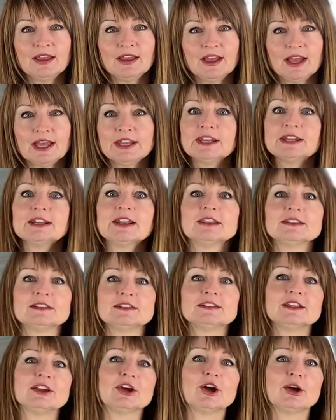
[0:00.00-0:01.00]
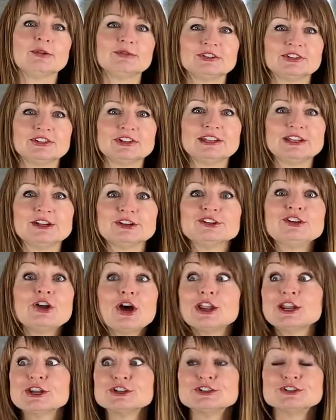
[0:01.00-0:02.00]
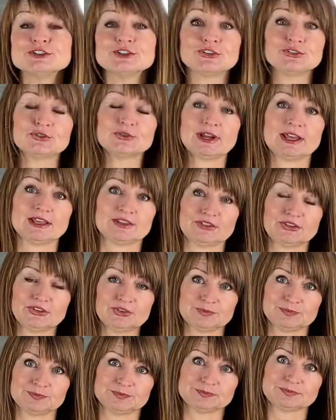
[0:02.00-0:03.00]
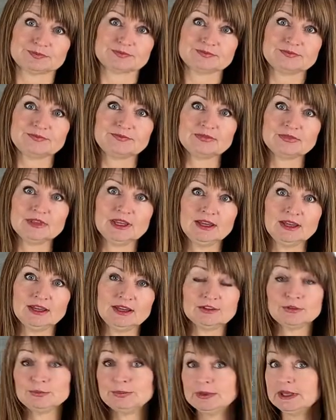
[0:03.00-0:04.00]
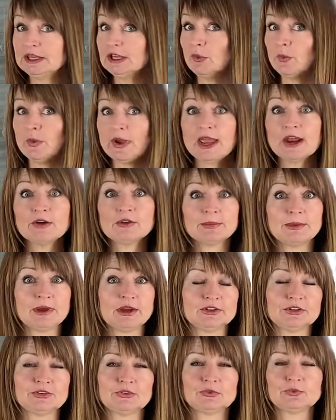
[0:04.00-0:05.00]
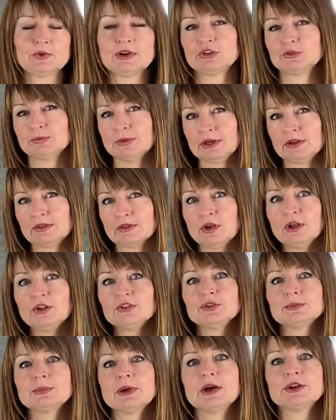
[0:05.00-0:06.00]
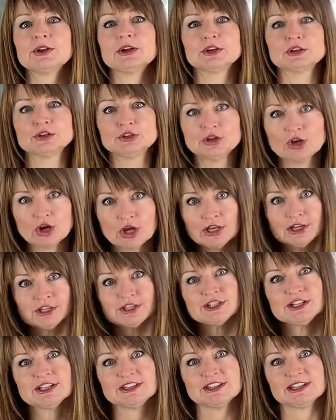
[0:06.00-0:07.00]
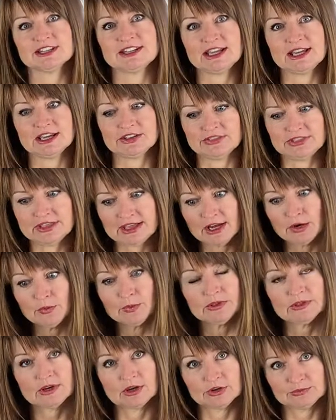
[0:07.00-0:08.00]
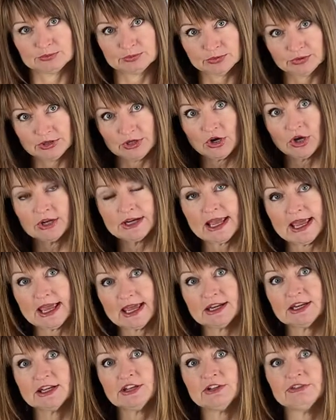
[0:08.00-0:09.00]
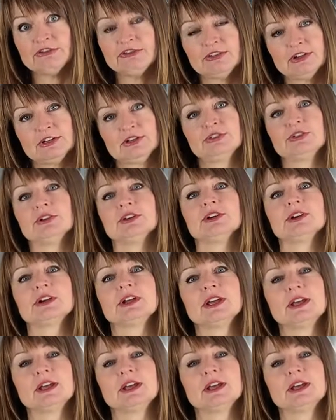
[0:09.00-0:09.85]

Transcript: And another thing, obviously, acknowledge your strengths. It's being aware about your strengths, but it's also about acknowledging that they are there without putting on any filter.